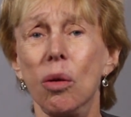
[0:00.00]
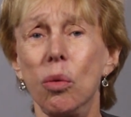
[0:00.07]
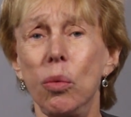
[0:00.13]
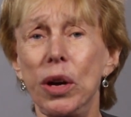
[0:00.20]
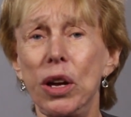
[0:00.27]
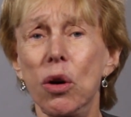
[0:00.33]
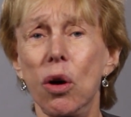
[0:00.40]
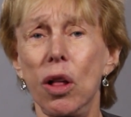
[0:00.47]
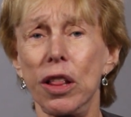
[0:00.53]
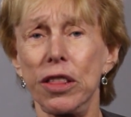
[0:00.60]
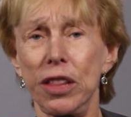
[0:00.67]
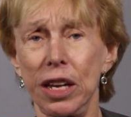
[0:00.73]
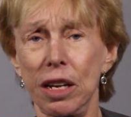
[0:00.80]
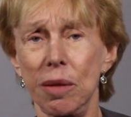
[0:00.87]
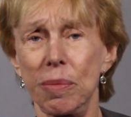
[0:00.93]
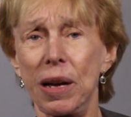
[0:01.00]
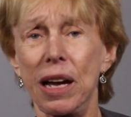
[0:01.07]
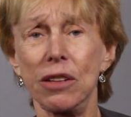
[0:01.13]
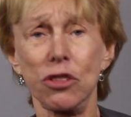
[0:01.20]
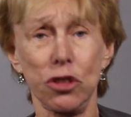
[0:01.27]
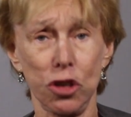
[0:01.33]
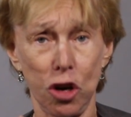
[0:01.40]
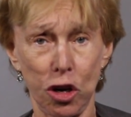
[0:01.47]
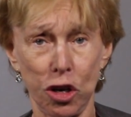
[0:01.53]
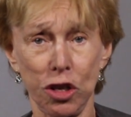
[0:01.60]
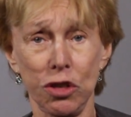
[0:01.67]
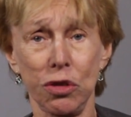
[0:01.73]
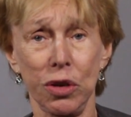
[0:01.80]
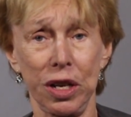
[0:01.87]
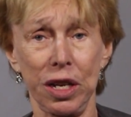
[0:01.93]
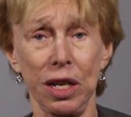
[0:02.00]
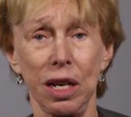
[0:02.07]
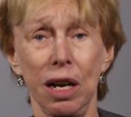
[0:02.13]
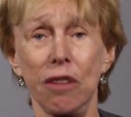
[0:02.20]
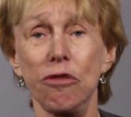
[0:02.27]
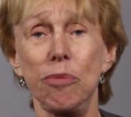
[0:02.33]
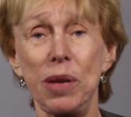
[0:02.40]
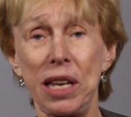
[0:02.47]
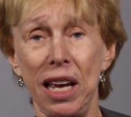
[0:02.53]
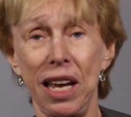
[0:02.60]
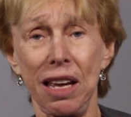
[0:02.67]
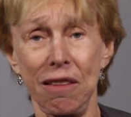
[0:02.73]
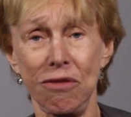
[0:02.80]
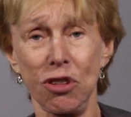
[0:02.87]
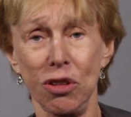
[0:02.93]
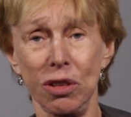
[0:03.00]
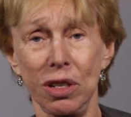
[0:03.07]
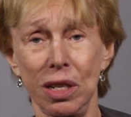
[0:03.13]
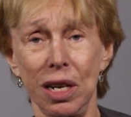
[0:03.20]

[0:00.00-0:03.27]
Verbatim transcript: we all think about circuitry of behavior,